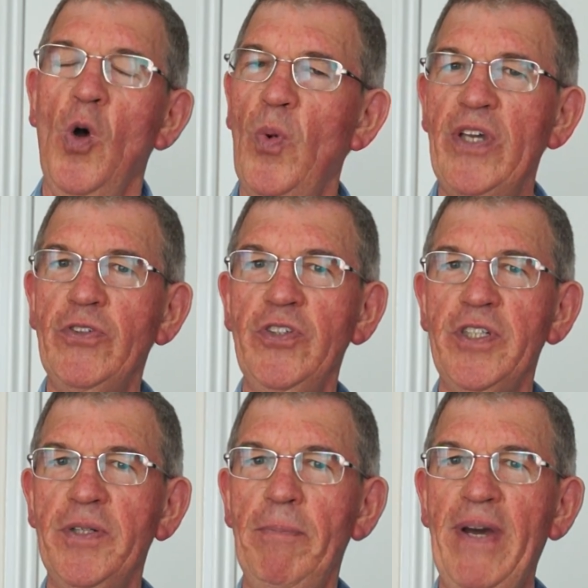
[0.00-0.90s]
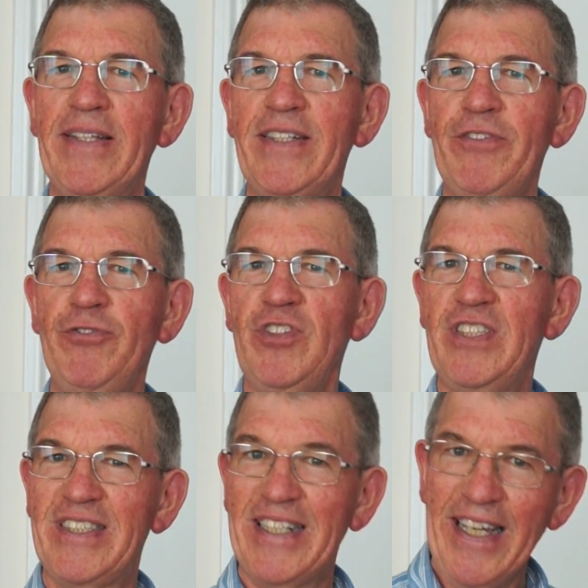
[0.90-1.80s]
where you can compare the
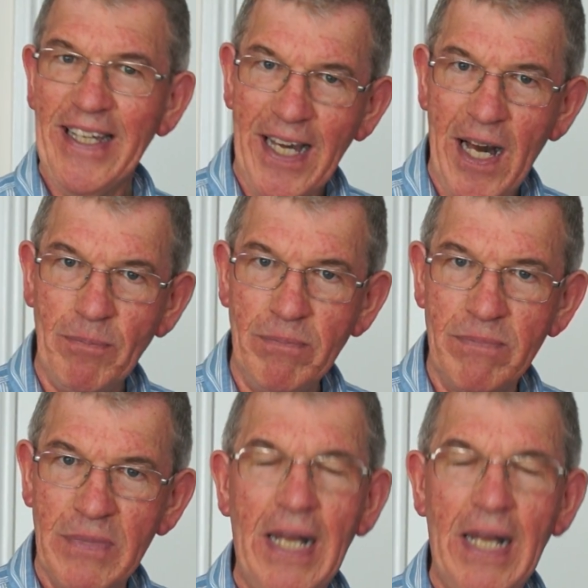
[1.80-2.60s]
differences in income,